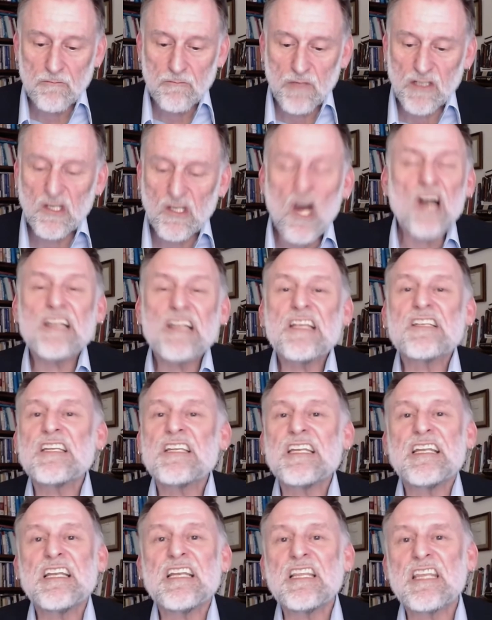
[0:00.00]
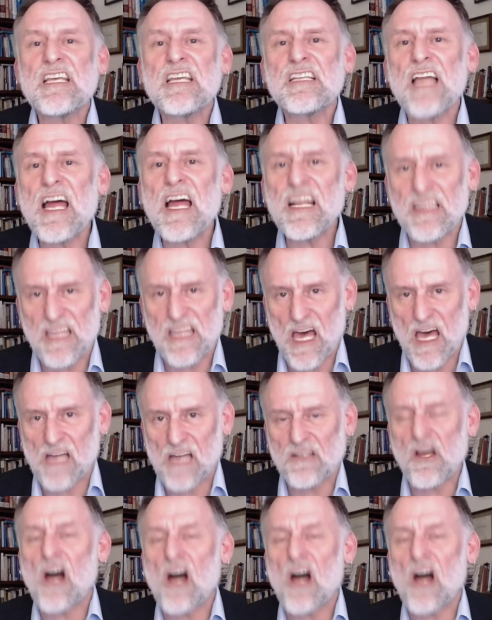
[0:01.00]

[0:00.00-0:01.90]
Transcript: But God isn't anything like that.